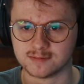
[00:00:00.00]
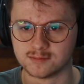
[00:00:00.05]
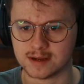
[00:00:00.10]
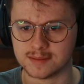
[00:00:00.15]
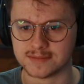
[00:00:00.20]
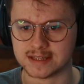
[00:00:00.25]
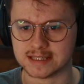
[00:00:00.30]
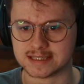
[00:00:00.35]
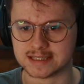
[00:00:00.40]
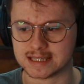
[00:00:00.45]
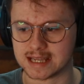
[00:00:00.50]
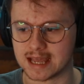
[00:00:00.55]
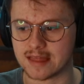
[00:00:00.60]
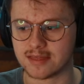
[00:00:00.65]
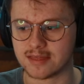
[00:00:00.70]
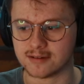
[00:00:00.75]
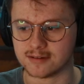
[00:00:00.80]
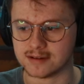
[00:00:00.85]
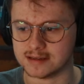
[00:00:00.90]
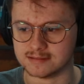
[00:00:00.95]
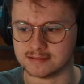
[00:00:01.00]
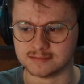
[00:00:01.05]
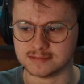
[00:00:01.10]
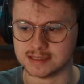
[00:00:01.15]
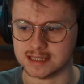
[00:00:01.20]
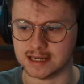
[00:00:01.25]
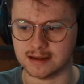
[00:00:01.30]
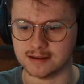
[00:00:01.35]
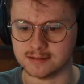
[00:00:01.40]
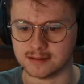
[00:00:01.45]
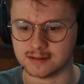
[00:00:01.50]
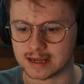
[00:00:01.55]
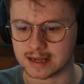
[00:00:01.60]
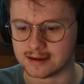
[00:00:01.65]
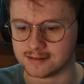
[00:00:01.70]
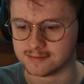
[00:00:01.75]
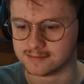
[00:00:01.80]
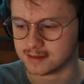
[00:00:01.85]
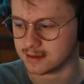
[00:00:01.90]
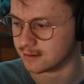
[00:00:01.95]
whipped this together in,
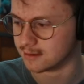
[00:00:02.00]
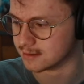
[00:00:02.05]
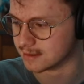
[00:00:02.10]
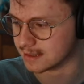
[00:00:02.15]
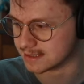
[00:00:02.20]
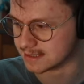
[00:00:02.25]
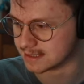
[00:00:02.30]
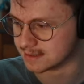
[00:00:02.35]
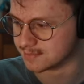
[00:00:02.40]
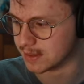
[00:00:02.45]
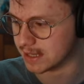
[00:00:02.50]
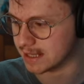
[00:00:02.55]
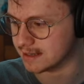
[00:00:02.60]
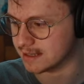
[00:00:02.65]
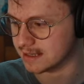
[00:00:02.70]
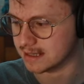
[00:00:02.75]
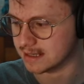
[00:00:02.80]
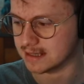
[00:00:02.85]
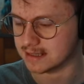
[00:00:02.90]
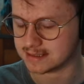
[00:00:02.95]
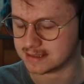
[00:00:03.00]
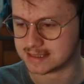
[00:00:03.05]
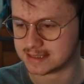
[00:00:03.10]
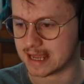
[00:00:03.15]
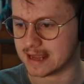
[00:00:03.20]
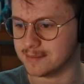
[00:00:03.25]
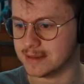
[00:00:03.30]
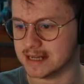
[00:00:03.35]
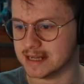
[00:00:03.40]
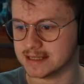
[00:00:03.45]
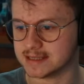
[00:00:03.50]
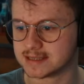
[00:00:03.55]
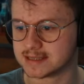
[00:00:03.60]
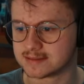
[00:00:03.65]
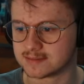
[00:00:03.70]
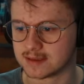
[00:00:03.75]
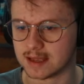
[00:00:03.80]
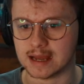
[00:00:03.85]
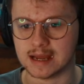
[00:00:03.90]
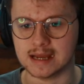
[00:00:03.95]
however long this has been, 10
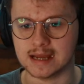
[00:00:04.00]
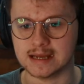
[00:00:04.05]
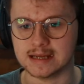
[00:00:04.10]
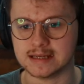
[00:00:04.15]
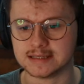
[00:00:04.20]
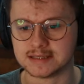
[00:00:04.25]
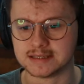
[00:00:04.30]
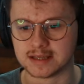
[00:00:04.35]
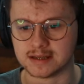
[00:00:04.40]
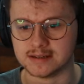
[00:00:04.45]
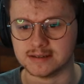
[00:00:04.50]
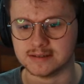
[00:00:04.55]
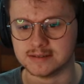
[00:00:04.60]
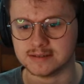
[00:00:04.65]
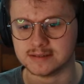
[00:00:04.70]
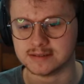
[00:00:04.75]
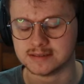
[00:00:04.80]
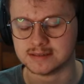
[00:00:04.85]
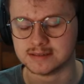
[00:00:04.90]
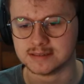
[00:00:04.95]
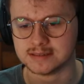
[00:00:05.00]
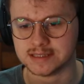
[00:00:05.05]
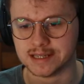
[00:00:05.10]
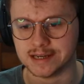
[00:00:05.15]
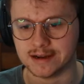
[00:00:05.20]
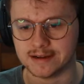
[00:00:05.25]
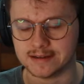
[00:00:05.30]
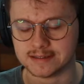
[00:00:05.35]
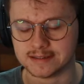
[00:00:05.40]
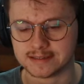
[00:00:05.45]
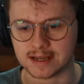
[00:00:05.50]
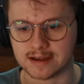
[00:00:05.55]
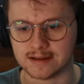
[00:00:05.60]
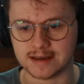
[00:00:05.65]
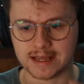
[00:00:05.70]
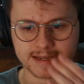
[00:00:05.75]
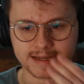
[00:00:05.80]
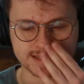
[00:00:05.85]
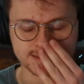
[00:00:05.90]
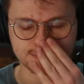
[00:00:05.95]
minutes. So,
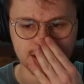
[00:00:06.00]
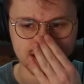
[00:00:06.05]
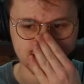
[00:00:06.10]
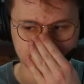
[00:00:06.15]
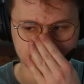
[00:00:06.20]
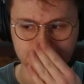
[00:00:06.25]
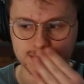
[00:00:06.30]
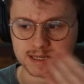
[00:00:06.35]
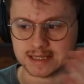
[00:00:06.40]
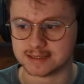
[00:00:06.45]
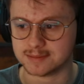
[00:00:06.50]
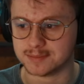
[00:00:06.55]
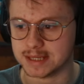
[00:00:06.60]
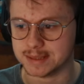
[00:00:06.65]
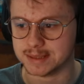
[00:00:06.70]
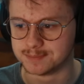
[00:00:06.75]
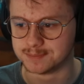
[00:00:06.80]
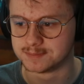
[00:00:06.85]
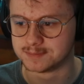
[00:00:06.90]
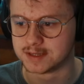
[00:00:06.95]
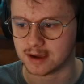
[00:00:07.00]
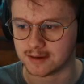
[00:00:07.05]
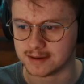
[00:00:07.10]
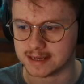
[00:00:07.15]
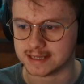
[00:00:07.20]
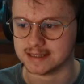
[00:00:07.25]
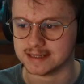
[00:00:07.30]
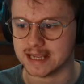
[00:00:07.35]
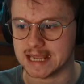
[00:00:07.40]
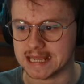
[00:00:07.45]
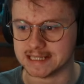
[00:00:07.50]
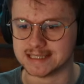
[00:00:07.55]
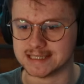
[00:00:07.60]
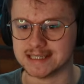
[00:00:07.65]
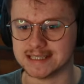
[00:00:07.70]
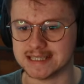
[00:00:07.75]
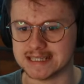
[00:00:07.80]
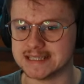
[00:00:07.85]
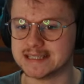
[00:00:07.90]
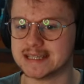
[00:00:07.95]
don't expect me to be going into
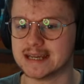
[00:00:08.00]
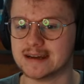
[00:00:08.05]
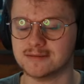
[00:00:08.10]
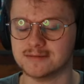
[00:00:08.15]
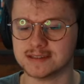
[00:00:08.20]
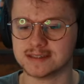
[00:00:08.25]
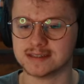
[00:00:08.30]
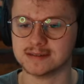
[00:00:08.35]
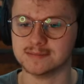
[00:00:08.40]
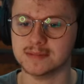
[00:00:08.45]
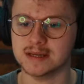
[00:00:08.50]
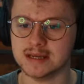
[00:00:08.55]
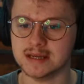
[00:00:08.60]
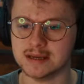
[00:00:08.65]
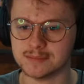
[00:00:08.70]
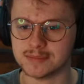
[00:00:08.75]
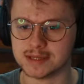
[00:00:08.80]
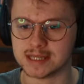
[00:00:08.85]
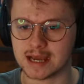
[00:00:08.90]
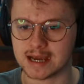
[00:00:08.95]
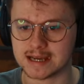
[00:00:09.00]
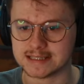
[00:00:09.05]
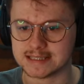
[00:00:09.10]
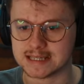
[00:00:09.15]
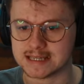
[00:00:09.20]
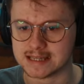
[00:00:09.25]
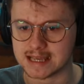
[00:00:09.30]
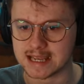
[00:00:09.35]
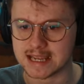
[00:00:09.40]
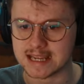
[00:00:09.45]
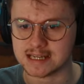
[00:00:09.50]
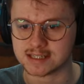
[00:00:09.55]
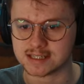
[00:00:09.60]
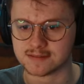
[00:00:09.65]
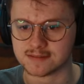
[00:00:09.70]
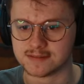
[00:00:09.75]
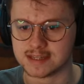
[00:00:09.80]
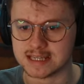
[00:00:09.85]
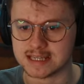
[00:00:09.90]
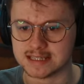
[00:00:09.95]
detail with them. But the idea that each
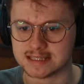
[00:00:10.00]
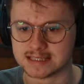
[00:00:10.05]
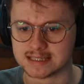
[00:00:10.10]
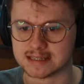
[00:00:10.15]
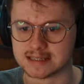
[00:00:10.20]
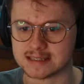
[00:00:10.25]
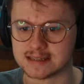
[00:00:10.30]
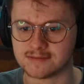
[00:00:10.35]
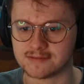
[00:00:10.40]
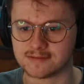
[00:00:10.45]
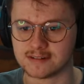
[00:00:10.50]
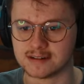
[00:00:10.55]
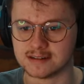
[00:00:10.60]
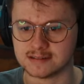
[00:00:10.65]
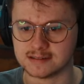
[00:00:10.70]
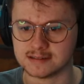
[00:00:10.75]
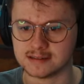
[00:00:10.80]
of these is a different